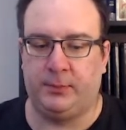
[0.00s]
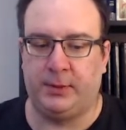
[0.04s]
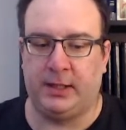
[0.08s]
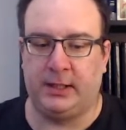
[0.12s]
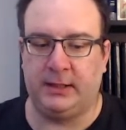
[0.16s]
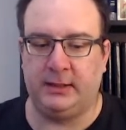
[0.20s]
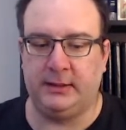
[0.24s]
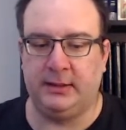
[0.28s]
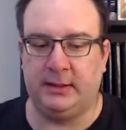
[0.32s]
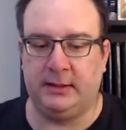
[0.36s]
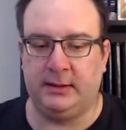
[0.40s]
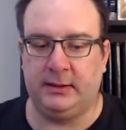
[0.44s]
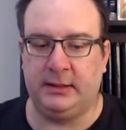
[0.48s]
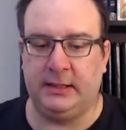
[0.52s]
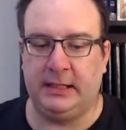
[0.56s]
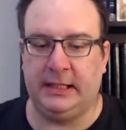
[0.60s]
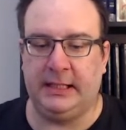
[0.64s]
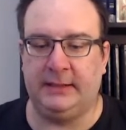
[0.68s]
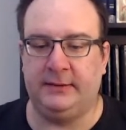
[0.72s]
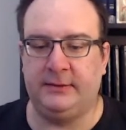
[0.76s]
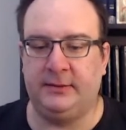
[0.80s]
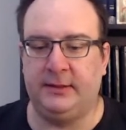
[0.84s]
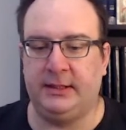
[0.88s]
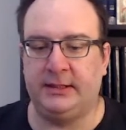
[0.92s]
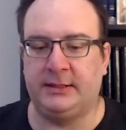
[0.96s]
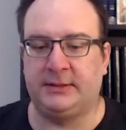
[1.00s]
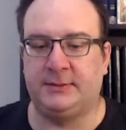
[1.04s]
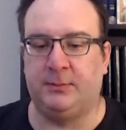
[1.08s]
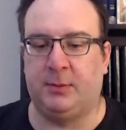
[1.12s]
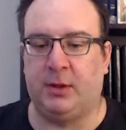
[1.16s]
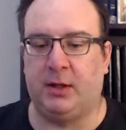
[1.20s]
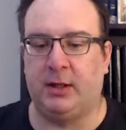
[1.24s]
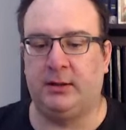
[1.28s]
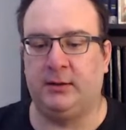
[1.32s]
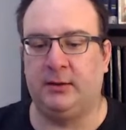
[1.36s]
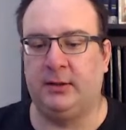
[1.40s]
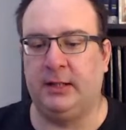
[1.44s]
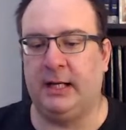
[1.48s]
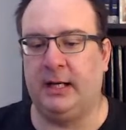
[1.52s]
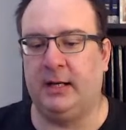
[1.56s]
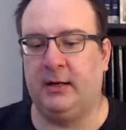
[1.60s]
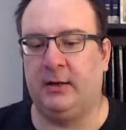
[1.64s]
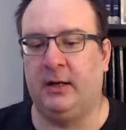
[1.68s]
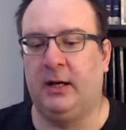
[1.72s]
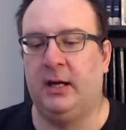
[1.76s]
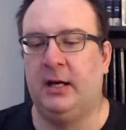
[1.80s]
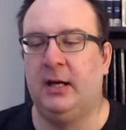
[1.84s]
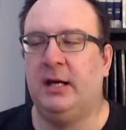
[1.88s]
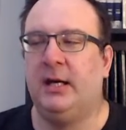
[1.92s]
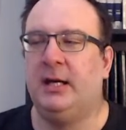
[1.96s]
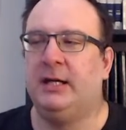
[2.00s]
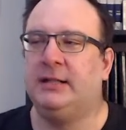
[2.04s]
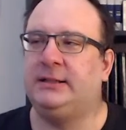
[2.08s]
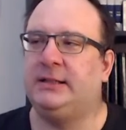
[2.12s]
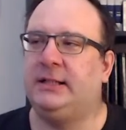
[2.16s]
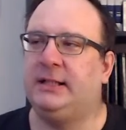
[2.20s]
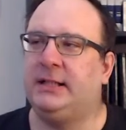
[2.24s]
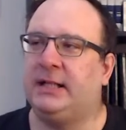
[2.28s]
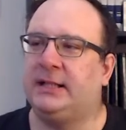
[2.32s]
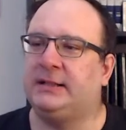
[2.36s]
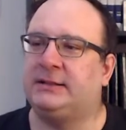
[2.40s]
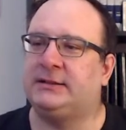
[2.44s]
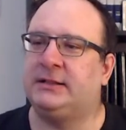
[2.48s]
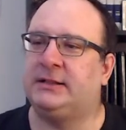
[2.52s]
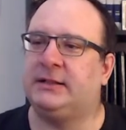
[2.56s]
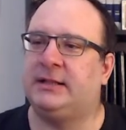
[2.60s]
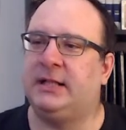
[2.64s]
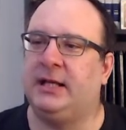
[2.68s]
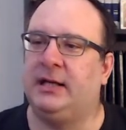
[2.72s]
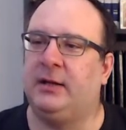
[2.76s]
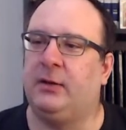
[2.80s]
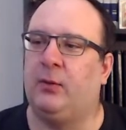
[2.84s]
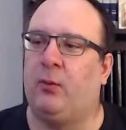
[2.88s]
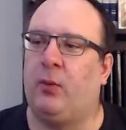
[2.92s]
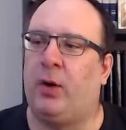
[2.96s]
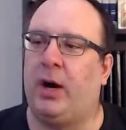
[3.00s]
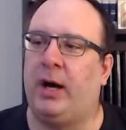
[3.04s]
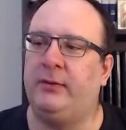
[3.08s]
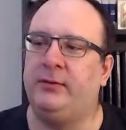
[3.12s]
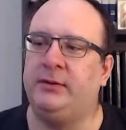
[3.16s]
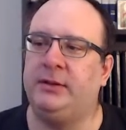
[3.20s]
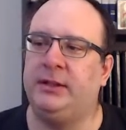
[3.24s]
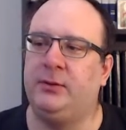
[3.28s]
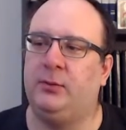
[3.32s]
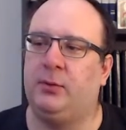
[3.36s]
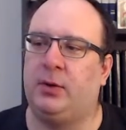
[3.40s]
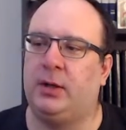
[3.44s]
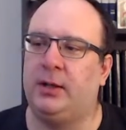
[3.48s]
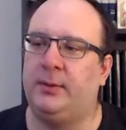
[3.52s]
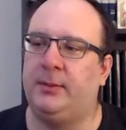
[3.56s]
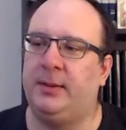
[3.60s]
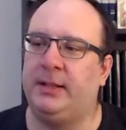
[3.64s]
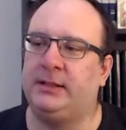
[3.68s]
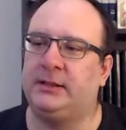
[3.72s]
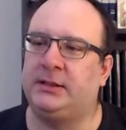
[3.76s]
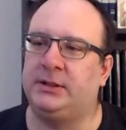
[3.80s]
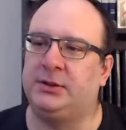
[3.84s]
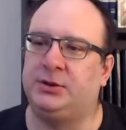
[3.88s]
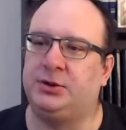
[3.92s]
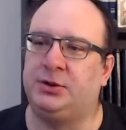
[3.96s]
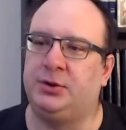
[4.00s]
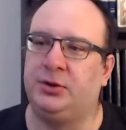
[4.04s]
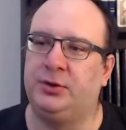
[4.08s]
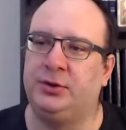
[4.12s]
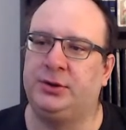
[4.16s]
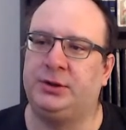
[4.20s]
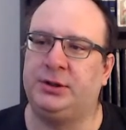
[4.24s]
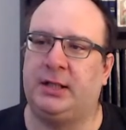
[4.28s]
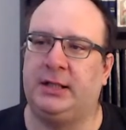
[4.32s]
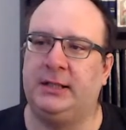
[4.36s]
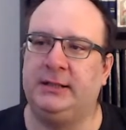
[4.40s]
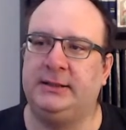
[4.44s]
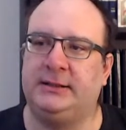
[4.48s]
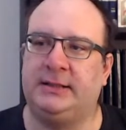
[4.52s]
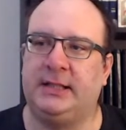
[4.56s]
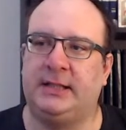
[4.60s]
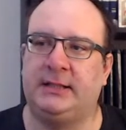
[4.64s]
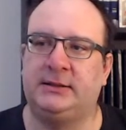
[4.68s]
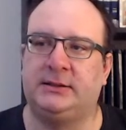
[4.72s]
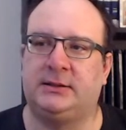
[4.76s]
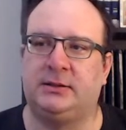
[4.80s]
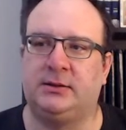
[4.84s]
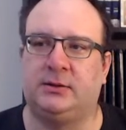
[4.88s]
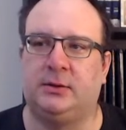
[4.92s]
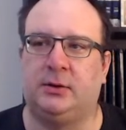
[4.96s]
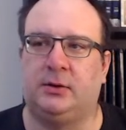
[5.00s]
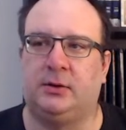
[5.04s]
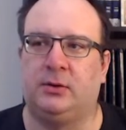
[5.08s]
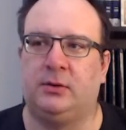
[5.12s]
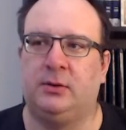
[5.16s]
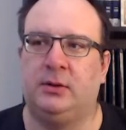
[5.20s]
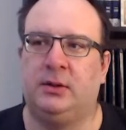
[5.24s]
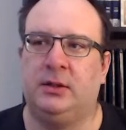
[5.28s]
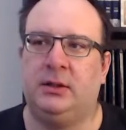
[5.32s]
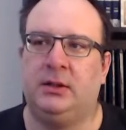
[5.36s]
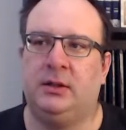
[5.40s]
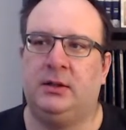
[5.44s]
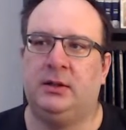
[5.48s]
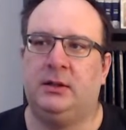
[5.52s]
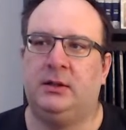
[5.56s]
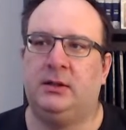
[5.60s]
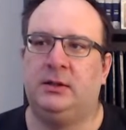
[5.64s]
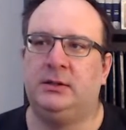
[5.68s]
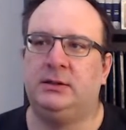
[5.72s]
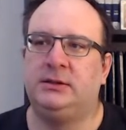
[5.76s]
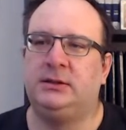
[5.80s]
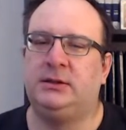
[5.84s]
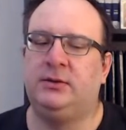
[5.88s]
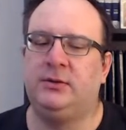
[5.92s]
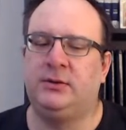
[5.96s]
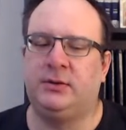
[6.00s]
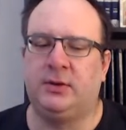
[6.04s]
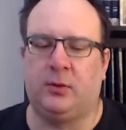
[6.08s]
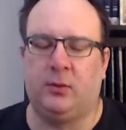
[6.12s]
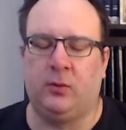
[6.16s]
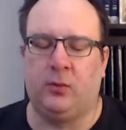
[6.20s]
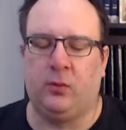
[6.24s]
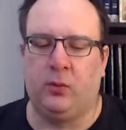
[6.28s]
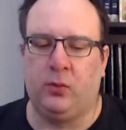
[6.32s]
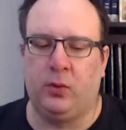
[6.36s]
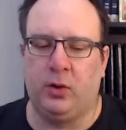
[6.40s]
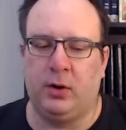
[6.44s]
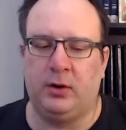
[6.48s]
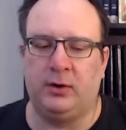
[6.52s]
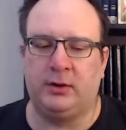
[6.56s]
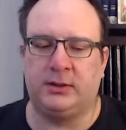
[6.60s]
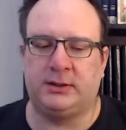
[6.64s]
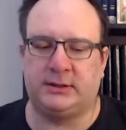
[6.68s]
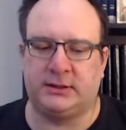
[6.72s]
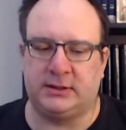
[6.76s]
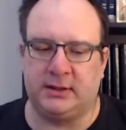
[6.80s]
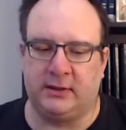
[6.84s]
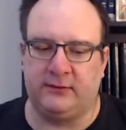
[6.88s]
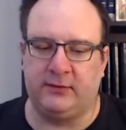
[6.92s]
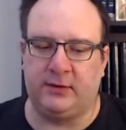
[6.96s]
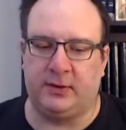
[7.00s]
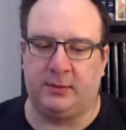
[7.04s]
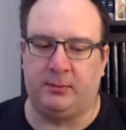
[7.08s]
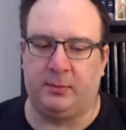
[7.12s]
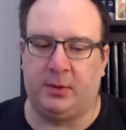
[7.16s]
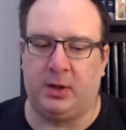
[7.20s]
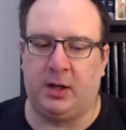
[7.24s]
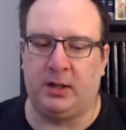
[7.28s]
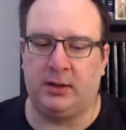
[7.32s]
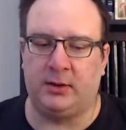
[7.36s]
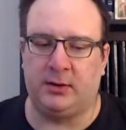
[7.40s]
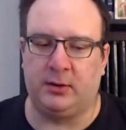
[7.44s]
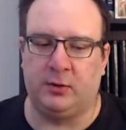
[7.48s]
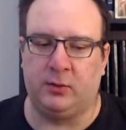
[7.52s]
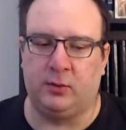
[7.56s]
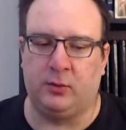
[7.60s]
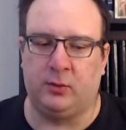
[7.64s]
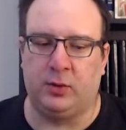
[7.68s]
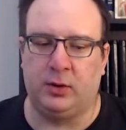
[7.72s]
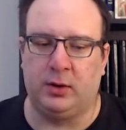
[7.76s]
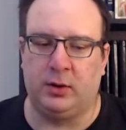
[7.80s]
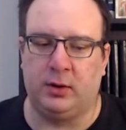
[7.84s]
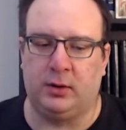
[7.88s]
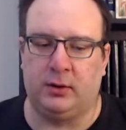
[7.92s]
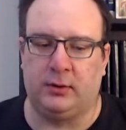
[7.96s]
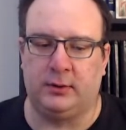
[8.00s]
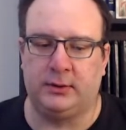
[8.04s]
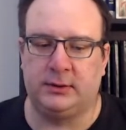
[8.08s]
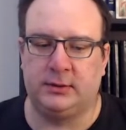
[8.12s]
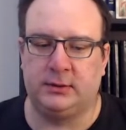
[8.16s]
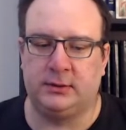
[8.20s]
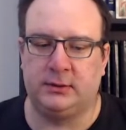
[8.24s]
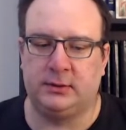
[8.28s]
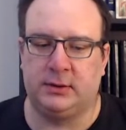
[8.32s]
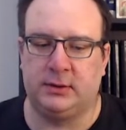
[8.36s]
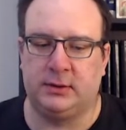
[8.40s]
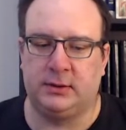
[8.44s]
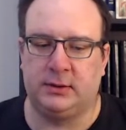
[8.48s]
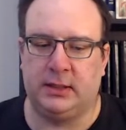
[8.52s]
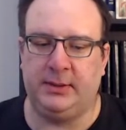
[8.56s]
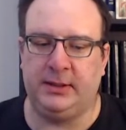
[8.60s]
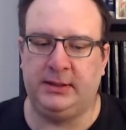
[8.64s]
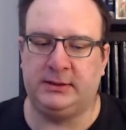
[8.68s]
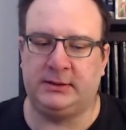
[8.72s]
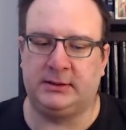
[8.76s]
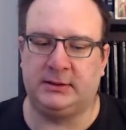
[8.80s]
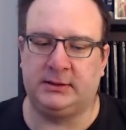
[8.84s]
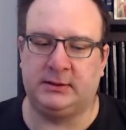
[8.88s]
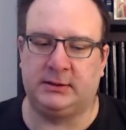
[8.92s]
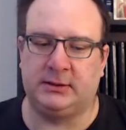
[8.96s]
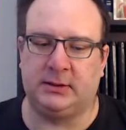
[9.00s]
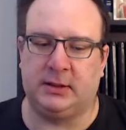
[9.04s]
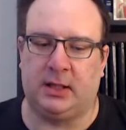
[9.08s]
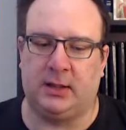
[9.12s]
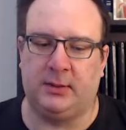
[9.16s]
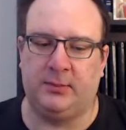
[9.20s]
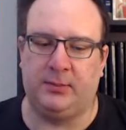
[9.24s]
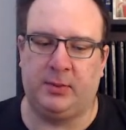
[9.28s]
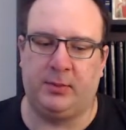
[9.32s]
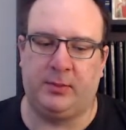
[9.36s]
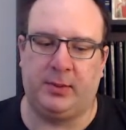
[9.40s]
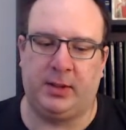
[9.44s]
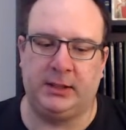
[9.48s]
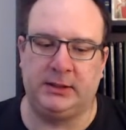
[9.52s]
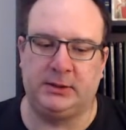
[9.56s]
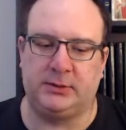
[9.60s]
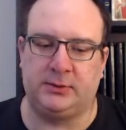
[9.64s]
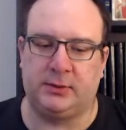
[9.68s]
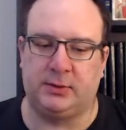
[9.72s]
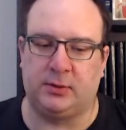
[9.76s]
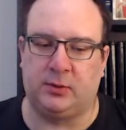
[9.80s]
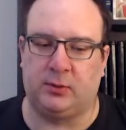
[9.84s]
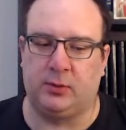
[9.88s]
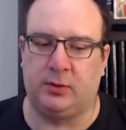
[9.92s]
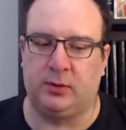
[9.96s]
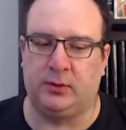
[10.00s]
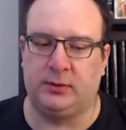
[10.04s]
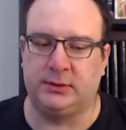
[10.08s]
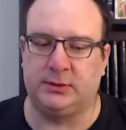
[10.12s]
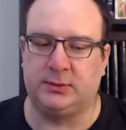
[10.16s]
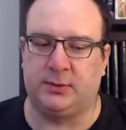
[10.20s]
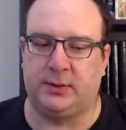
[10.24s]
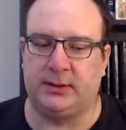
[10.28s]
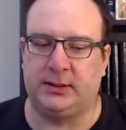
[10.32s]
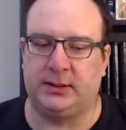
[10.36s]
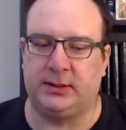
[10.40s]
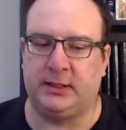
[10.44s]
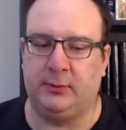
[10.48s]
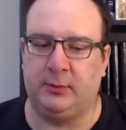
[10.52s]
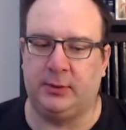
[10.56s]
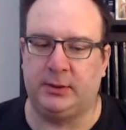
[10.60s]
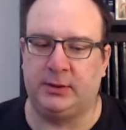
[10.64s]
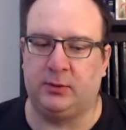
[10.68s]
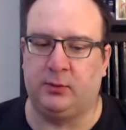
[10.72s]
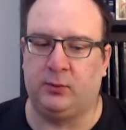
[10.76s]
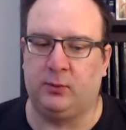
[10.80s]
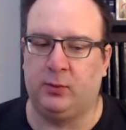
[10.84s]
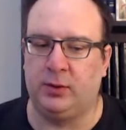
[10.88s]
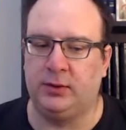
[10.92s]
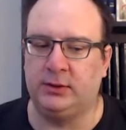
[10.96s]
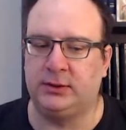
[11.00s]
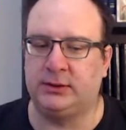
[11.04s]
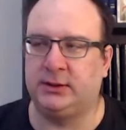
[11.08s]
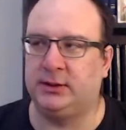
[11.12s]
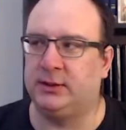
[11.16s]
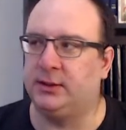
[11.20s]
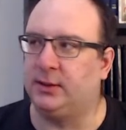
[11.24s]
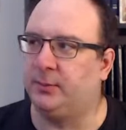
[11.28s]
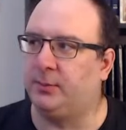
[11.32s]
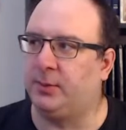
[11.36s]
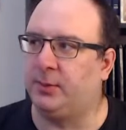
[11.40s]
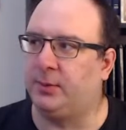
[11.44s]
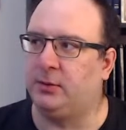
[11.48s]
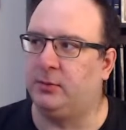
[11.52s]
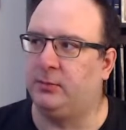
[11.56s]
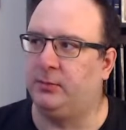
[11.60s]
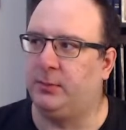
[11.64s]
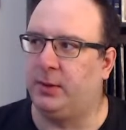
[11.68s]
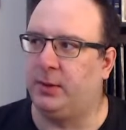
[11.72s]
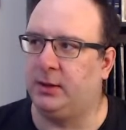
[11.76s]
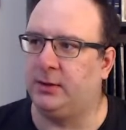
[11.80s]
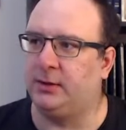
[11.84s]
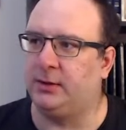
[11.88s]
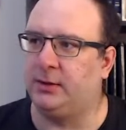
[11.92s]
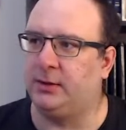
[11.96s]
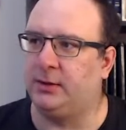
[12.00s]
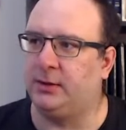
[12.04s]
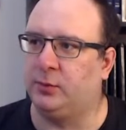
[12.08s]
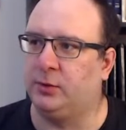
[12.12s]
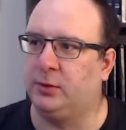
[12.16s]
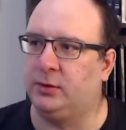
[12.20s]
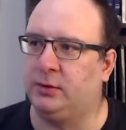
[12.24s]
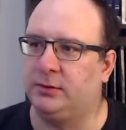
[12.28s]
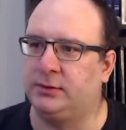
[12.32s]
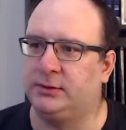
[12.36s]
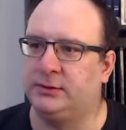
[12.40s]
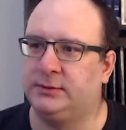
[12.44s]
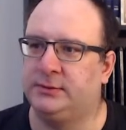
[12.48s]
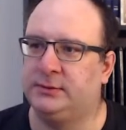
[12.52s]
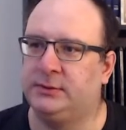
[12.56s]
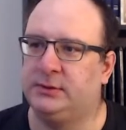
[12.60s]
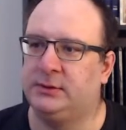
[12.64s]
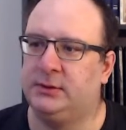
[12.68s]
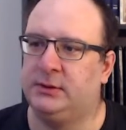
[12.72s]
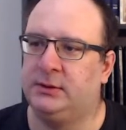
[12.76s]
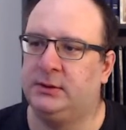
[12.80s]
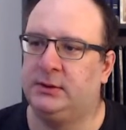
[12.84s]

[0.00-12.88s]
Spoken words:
But in this modern era, see, that's the thing. Why would you want to make the church identical to the worst of the modern world? I mean, to compromise with the world's one thing, with the worst of the modern world.